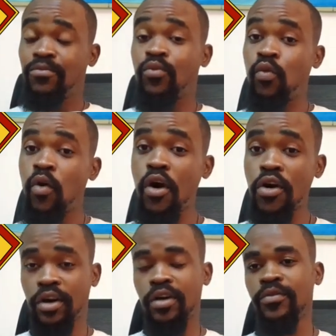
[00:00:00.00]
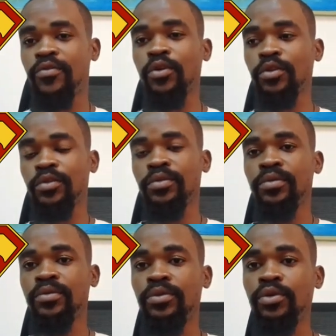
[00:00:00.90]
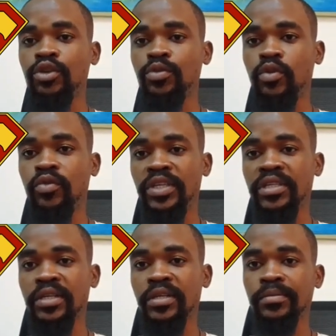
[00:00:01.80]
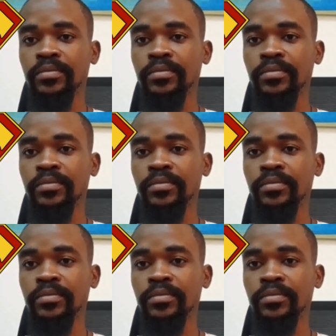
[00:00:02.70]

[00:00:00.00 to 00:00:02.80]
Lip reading: work for those movies.